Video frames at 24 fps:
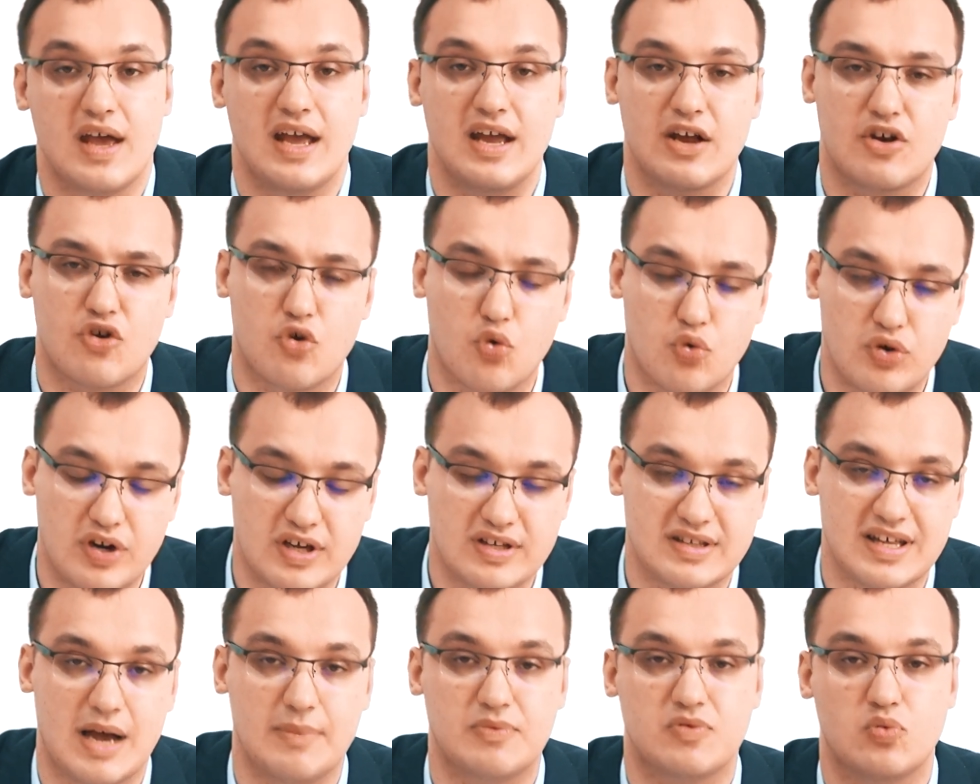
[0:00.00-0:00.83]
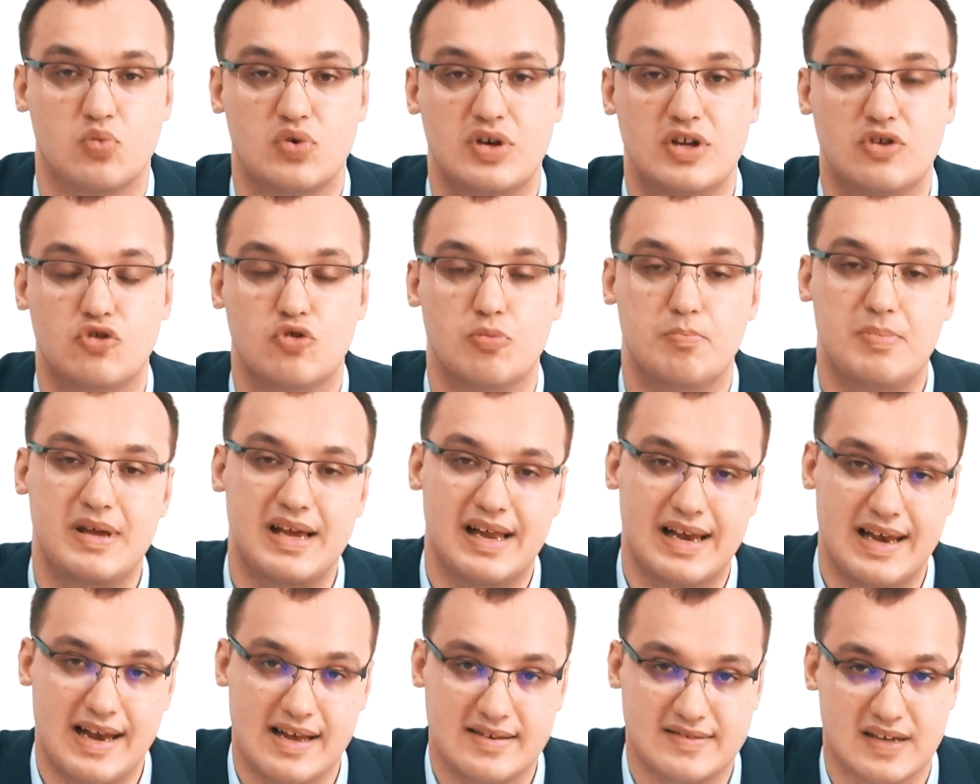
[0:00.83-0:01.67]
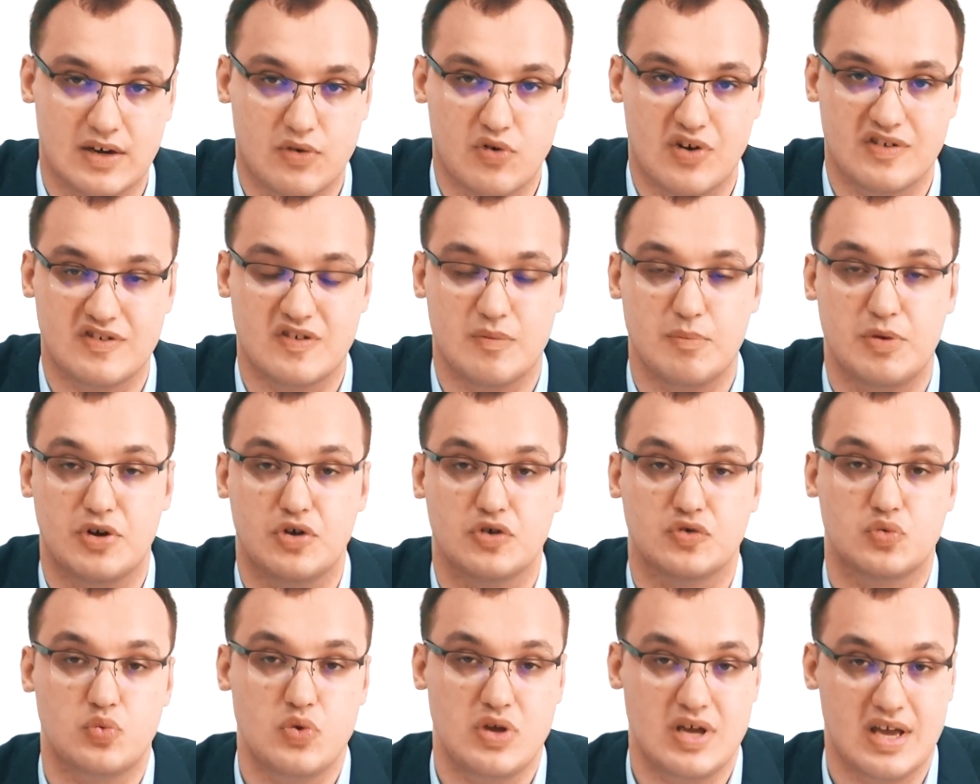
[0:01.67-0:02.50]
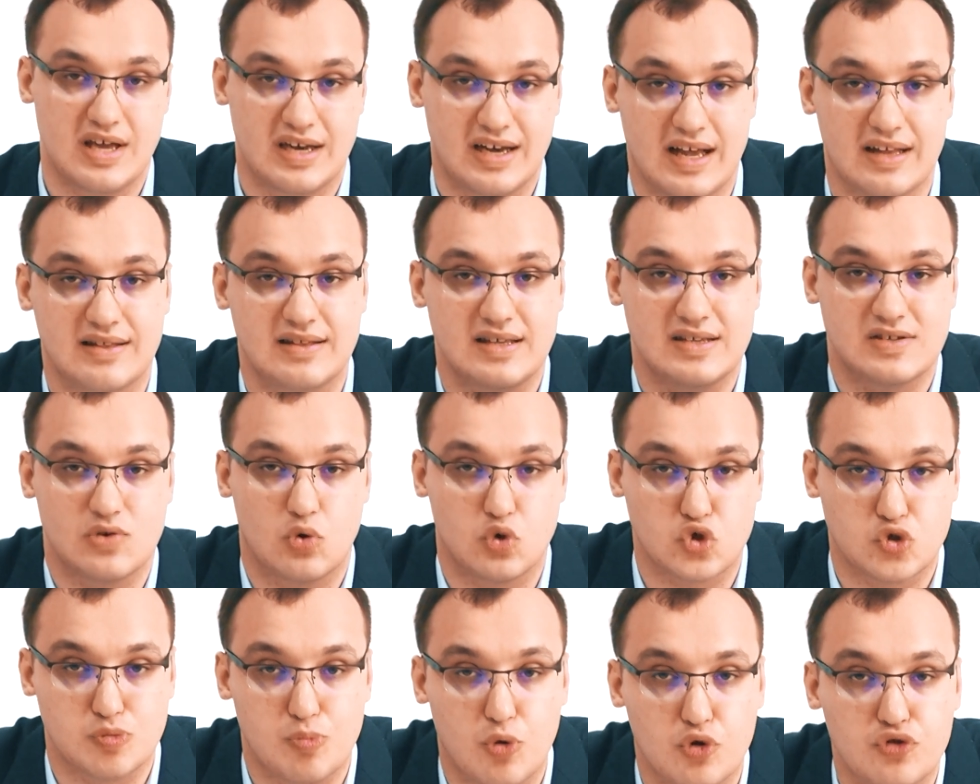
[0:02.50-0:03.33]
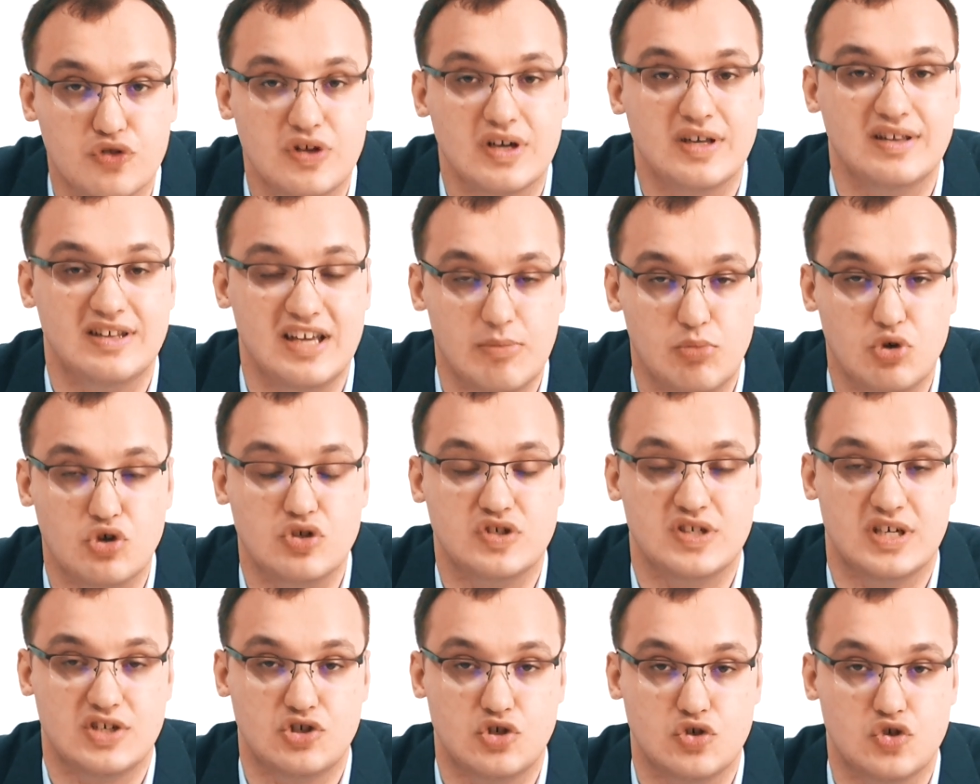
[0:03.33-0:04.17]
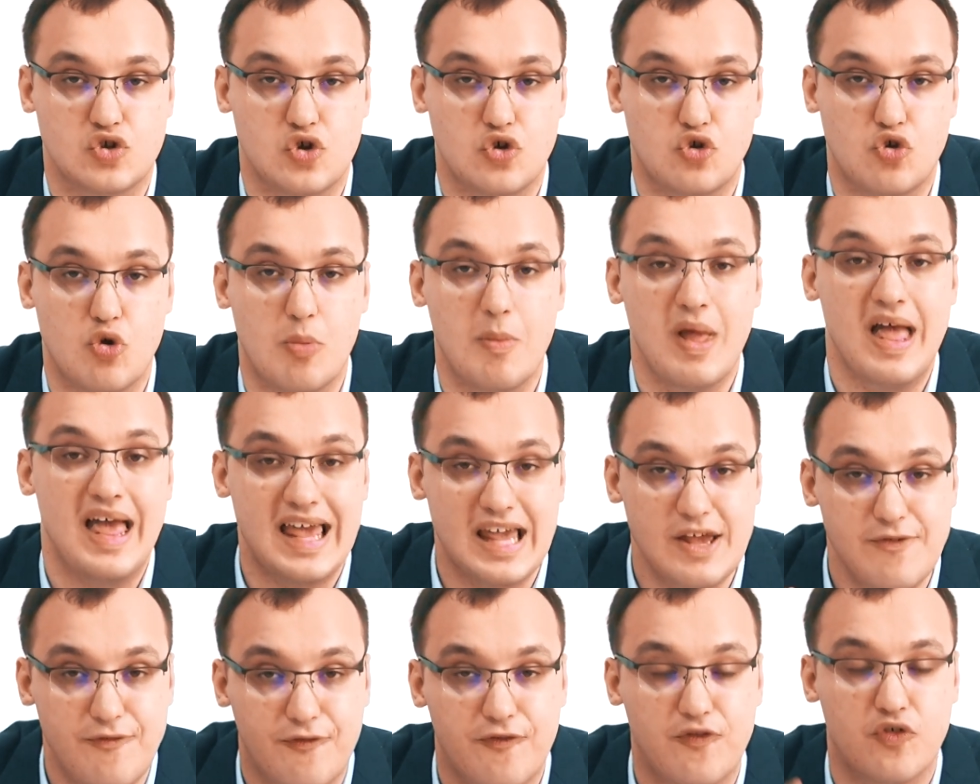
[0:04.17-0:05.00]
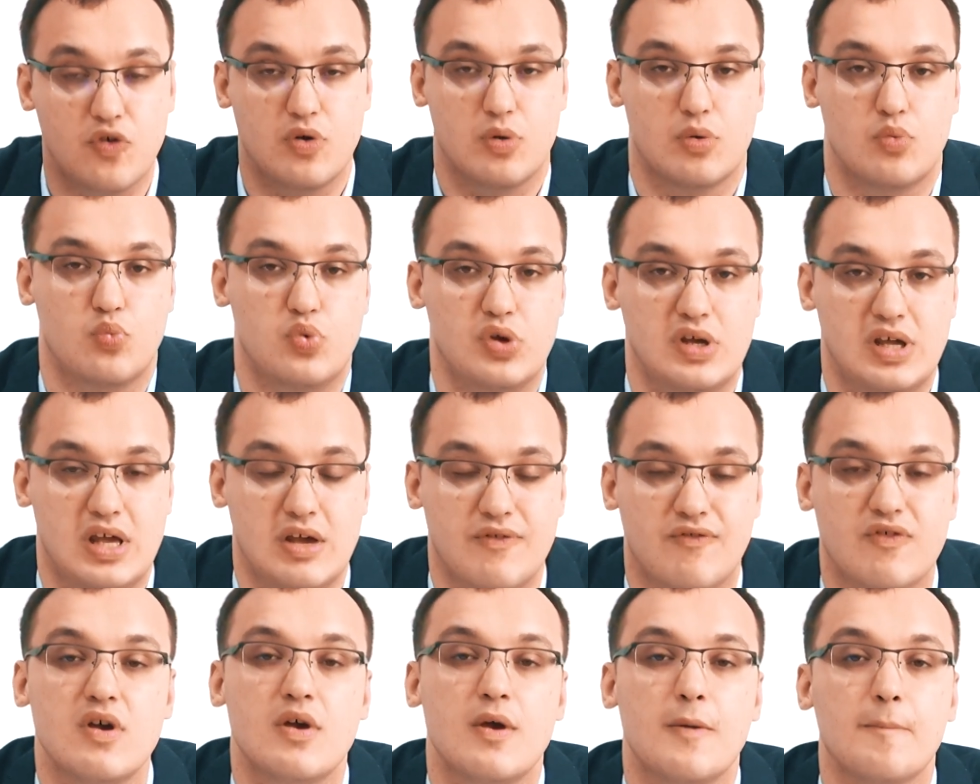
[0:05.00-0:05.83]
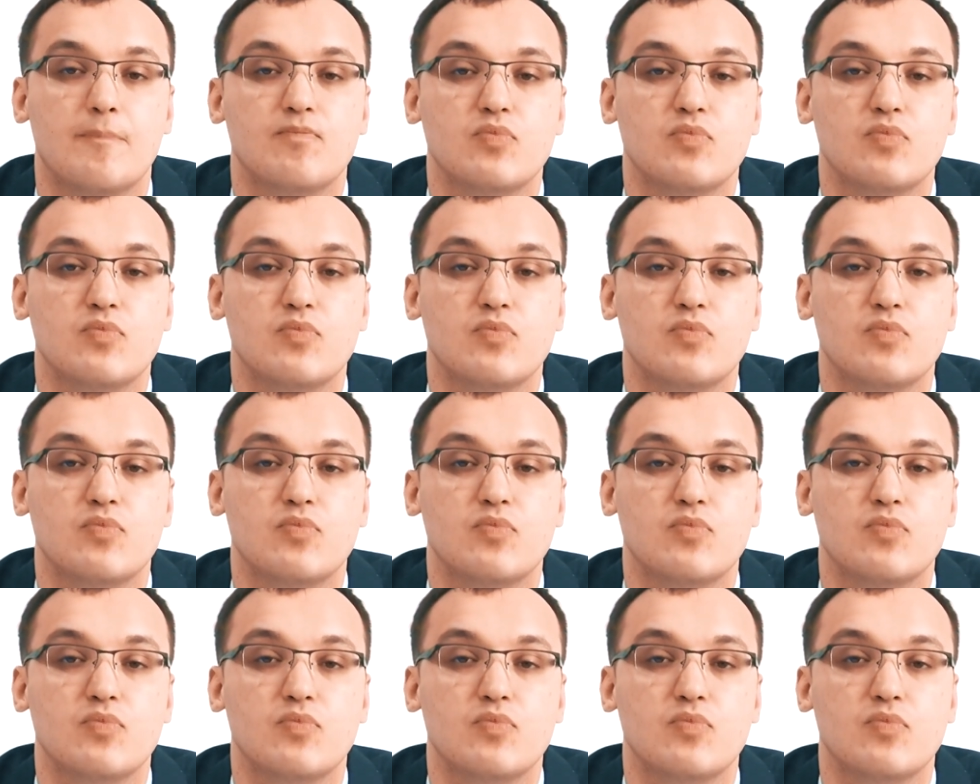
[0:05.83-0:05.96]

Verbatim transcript: In chronic types, we need to be less aggressive because we can get this osmotic demineralization syndrome if we give